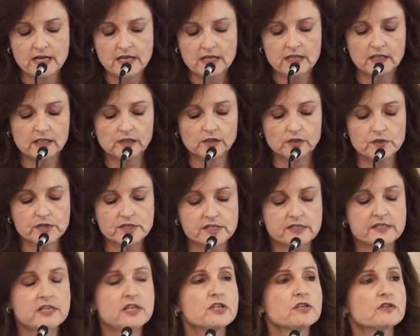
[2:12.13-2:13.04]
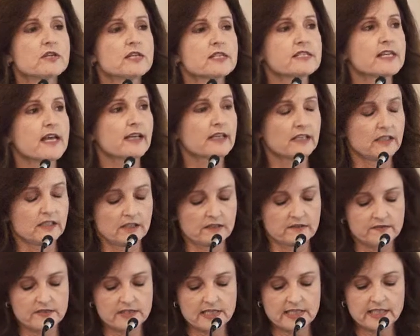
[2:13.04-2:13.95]
includes senior
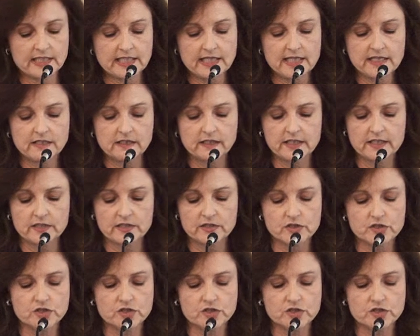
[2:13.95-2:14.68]
executives and key leaders